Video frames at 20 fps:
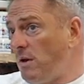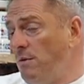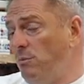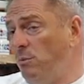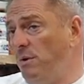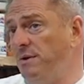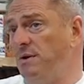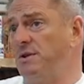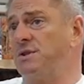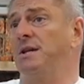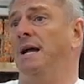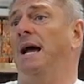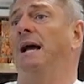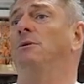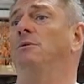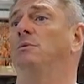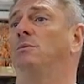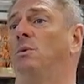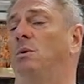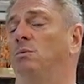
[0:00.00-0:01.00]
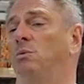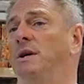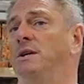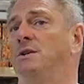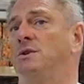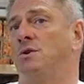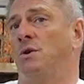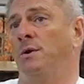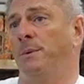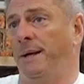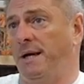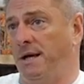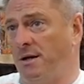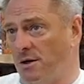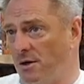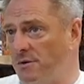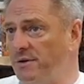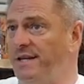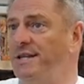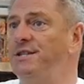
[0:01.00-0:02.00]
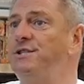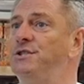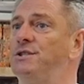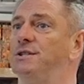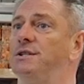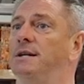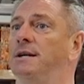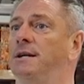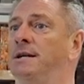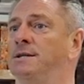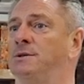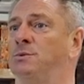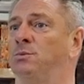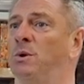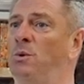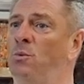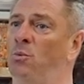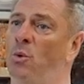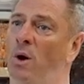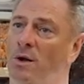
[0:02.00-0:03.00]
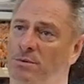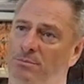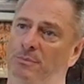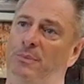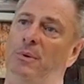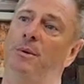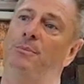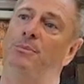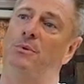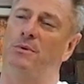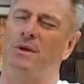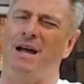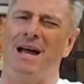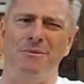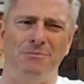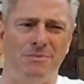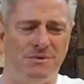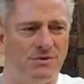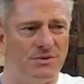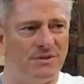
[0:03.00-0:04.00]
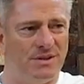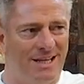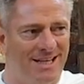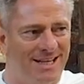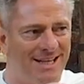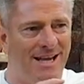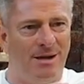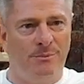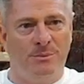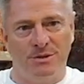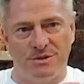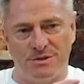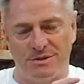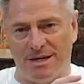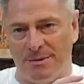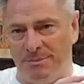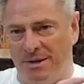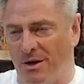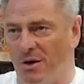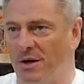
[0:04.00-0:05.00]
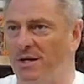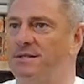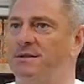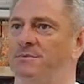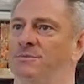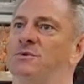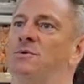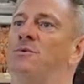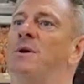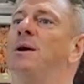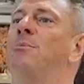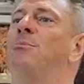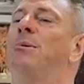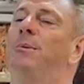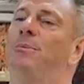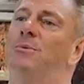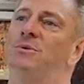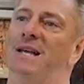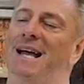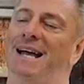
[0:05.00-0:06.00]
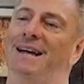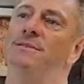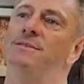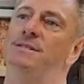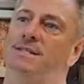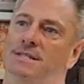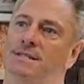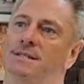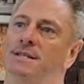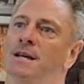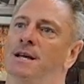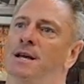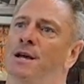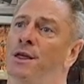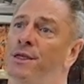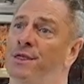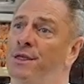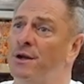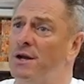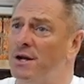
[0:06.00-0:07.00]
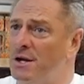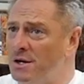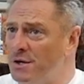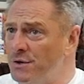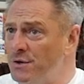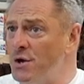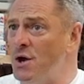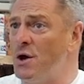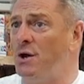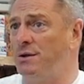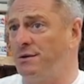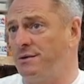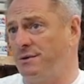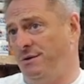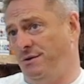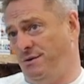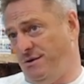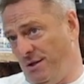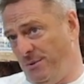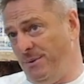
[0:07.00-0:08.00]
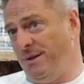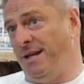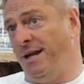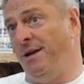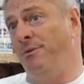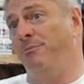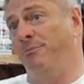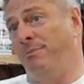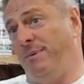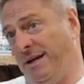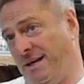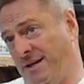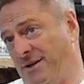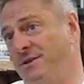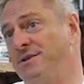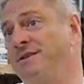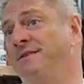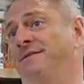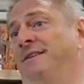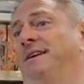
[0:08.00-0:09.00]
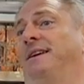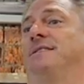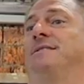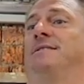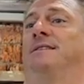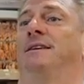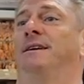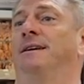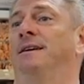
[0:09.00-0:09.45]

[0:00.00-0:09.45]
with us now, what we're trying to encourage is we want people that just think how many items around people's houses that are not doing it because of these.